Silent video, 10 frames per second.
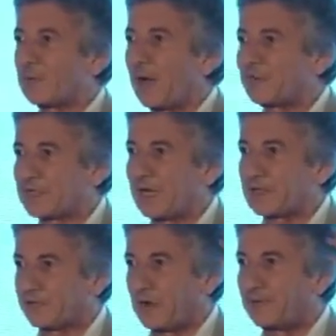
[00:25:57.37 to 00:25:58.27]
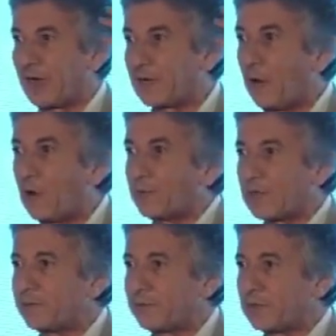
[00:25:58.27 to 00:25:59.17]
website from my home
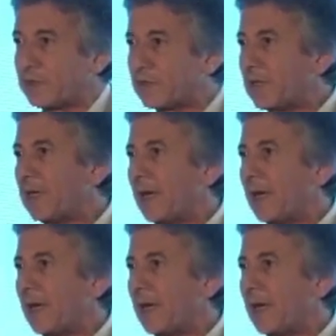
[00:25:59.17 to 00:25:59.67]
computer